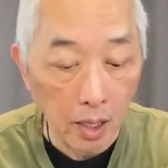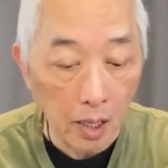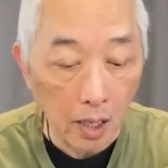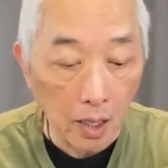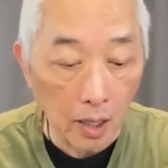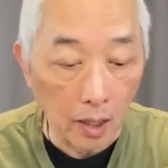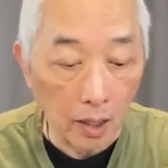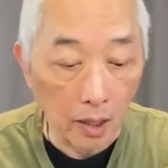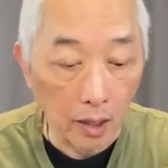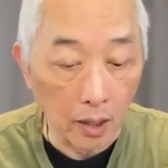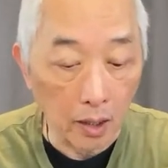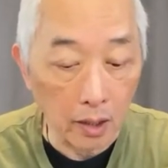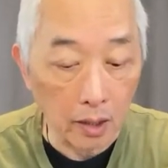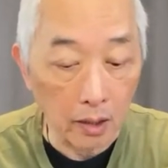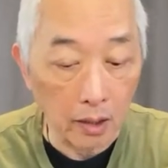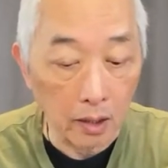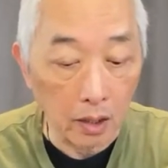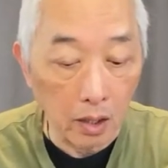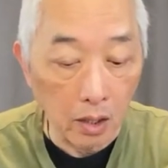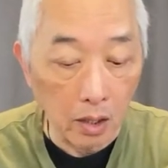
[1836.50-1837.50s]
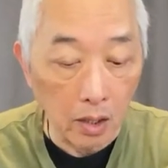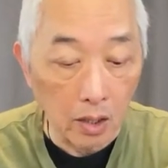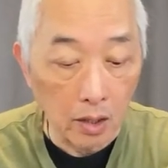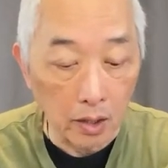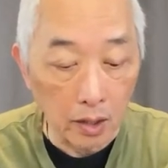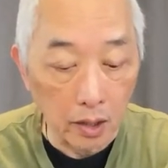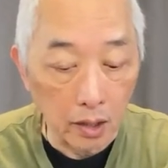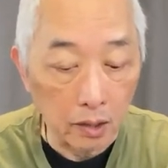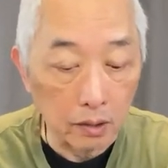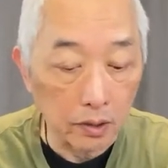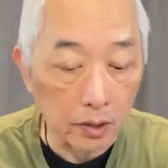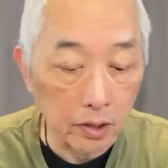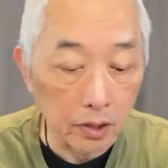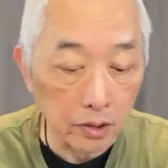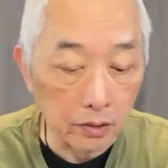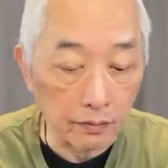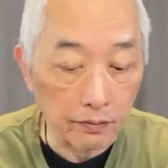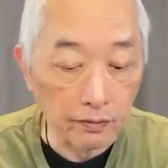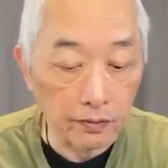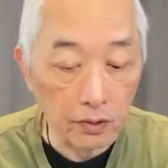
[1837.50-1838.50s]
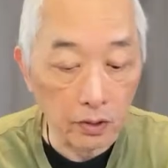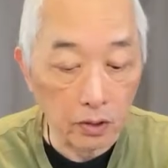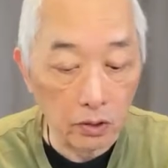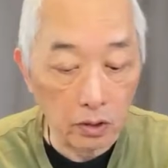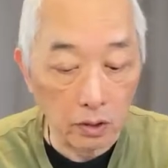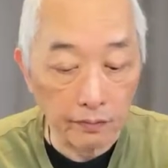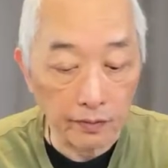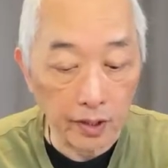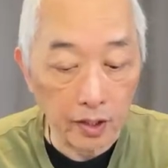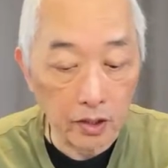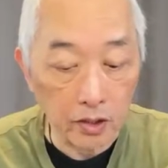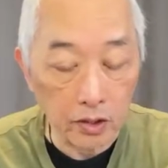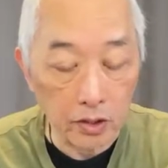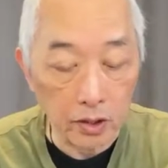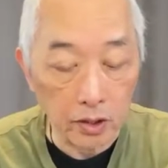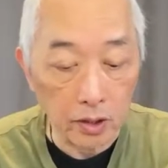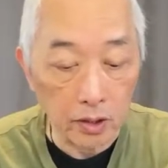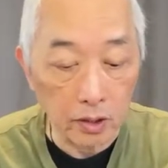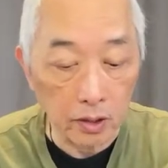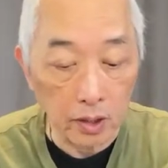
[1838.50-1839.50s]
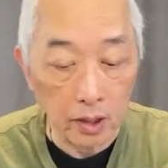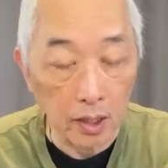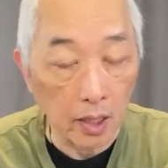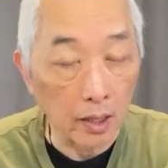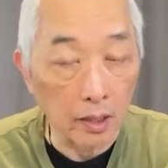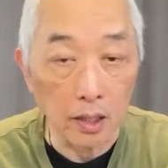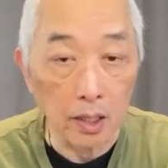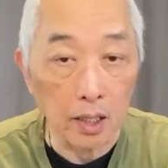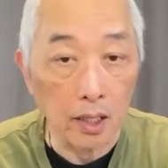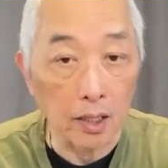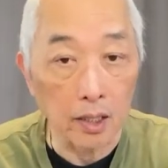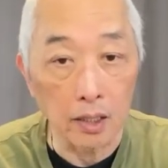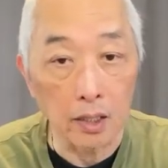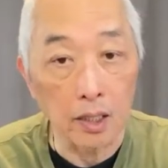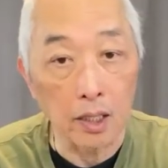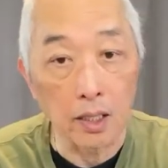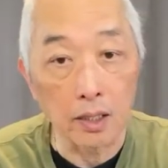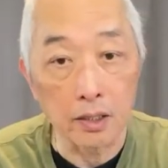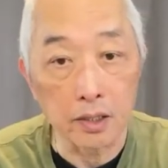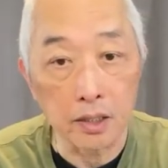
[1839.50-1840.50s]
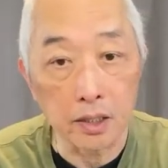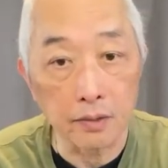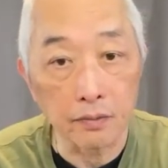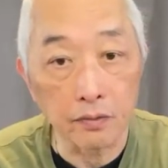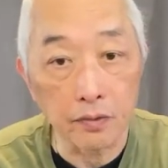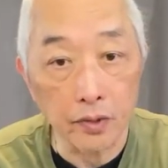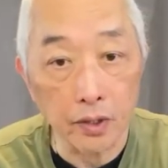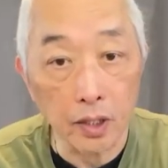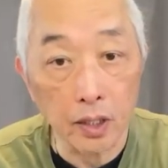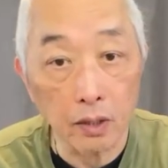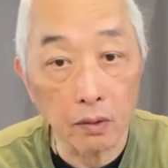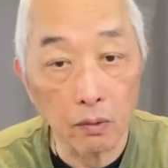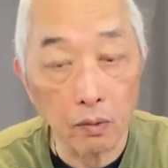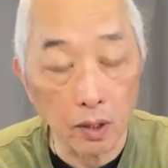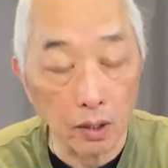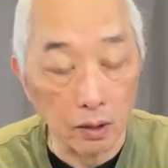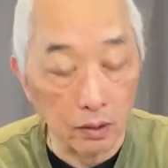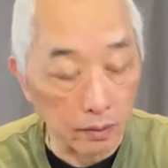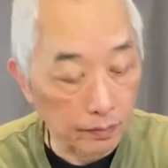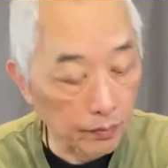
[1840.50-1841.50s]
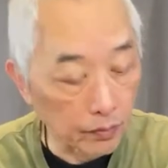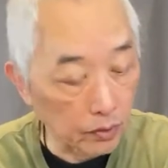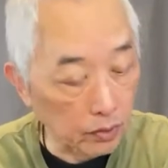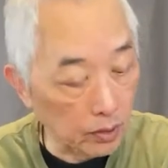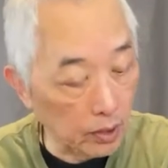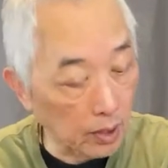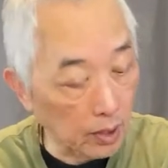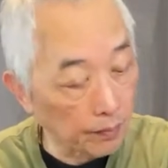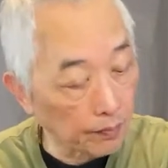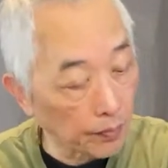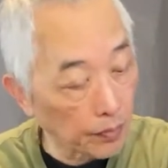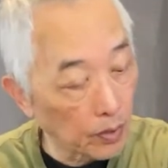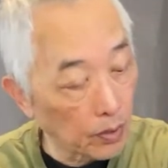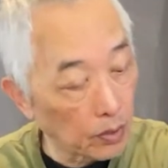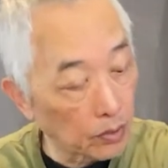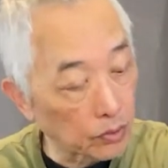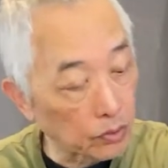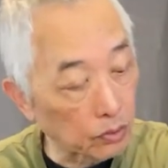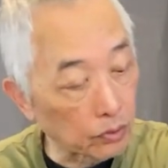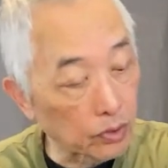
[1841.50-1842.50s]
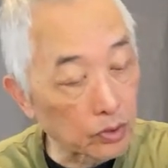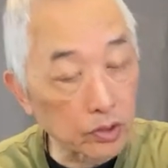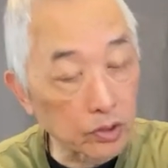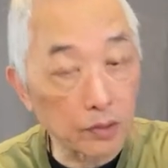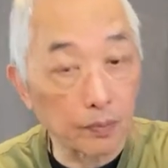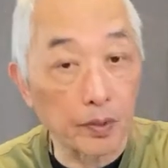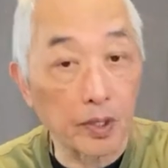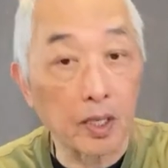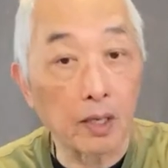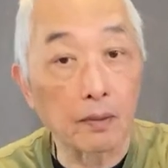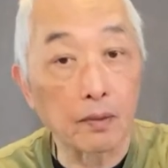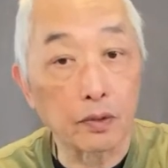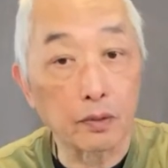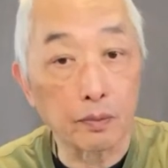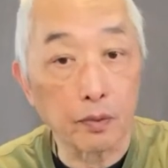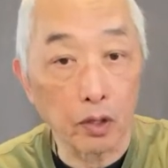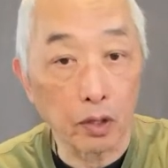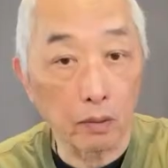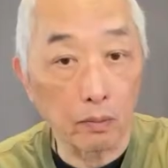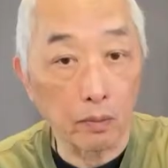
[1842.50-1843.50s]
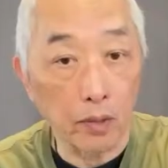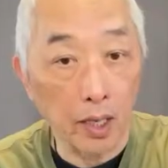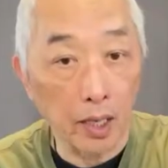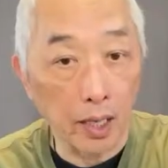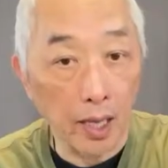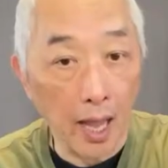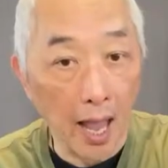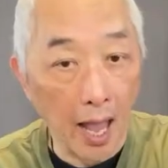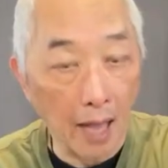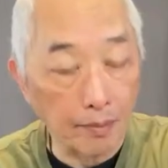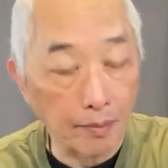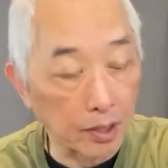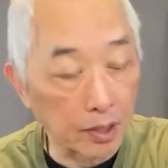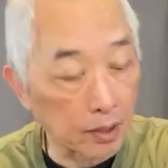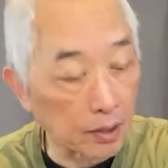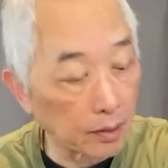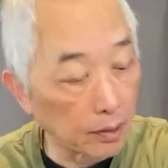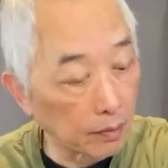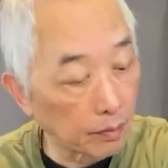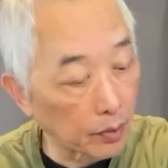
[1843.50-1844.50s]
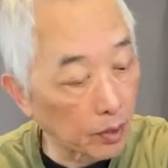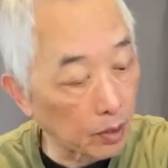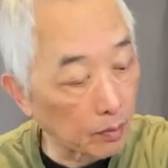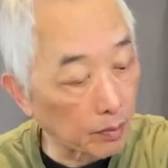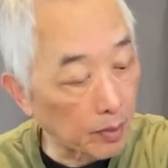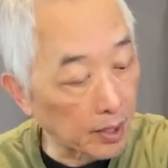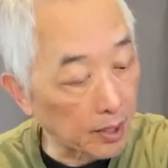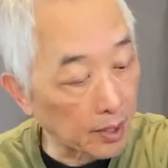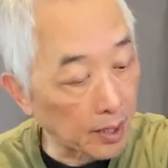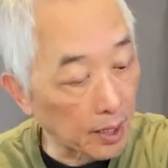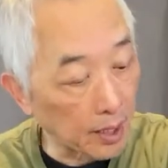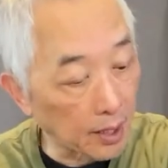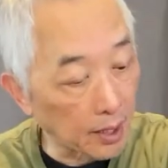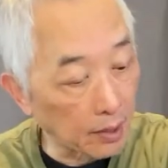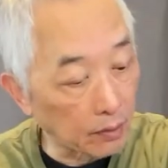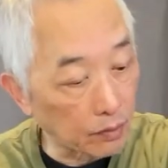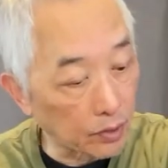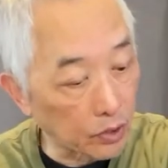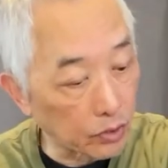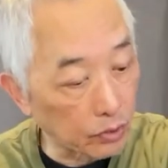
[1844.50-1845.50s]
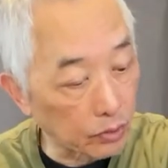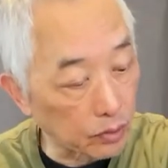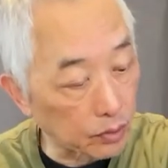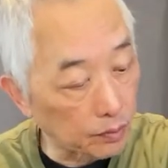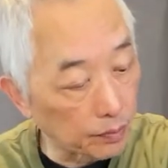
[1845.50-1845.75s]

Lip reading: and increase the flow of energy. And then I sleep very well. Okay. So this becomes part of my habit, part of my daily ritual.